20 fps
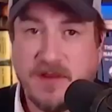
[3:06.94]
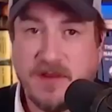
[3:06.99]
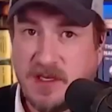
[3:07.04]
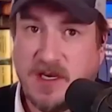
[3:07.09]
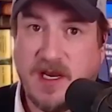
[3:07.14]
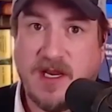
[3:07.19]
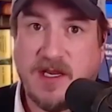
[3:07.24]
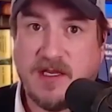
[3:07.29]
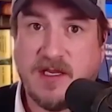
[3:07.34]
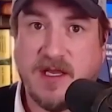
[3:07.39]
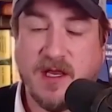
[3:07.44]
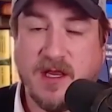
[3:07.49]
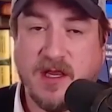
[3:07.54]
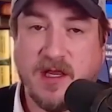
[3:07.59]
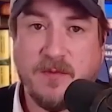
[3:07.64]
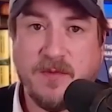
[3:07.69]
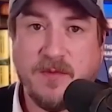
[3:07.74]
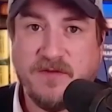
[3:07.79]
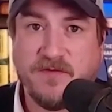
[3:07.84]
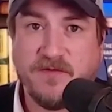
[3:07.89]
and then they
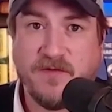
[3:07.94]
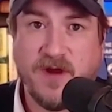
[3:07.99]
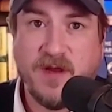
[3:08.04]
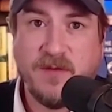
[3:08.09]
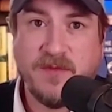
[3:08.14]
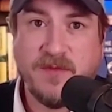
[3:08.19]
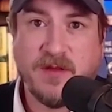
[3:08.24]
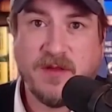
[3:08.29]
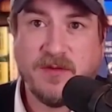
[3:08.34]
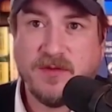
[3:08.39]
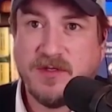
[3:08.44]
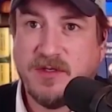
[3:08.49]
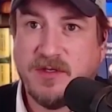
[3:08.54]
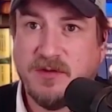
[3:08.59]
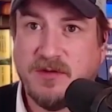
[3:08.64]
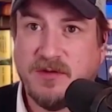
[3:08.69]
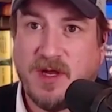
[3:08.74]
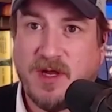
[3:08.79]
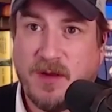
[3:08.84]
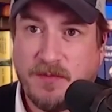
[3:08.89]
kill him and frame the other
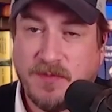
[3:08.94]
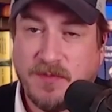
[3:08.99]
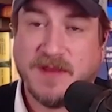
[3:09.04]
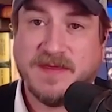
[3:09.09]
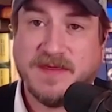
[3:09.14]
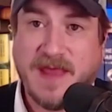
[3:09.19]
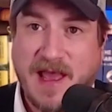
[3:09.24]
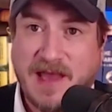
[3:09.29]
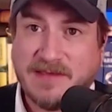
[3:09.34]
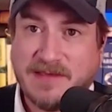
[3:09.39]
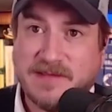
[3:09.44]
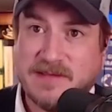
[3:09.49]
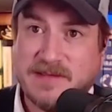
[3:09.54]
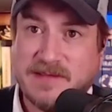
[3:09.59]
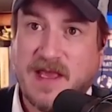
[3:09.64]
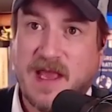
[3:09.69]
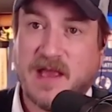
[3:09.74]
dude up. I'm like, that's